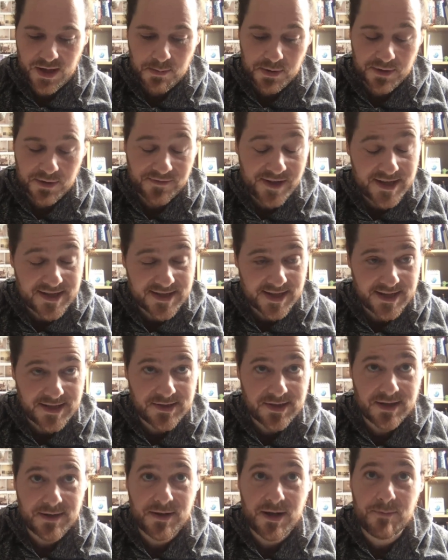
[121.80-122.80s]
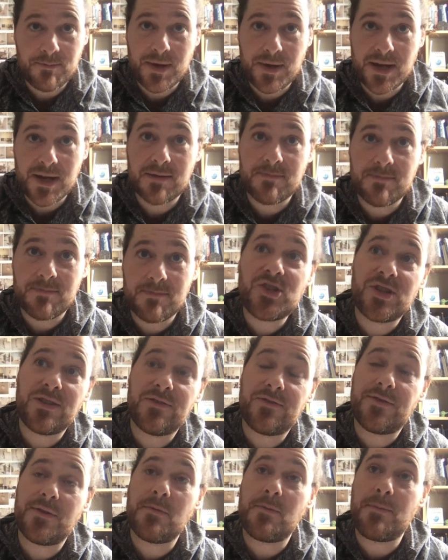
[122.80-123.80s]
couple of years later a big
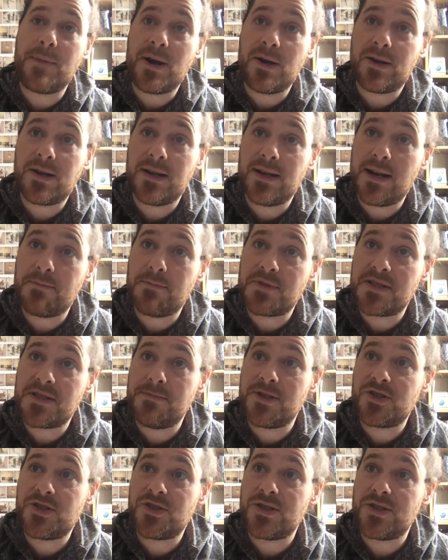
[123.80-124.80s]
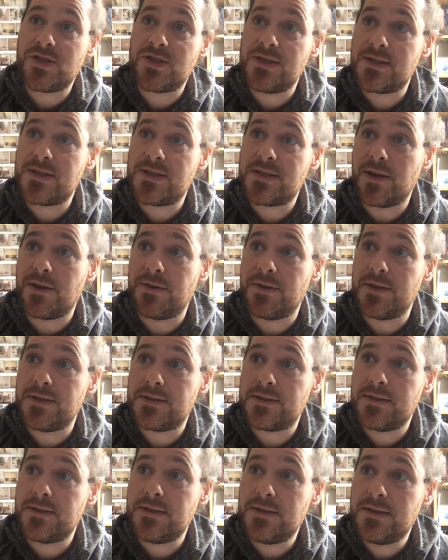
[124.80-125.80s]
commission from American Leprosy Missions to go
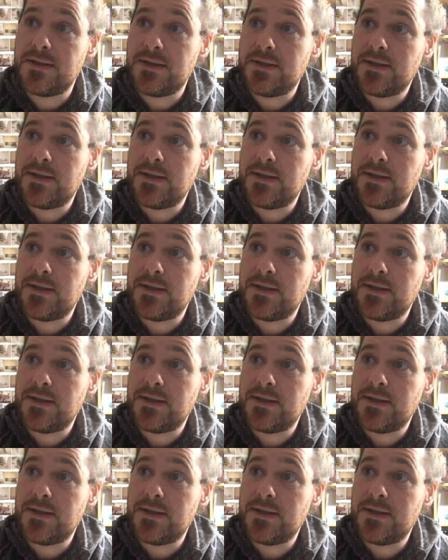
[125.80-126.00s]
and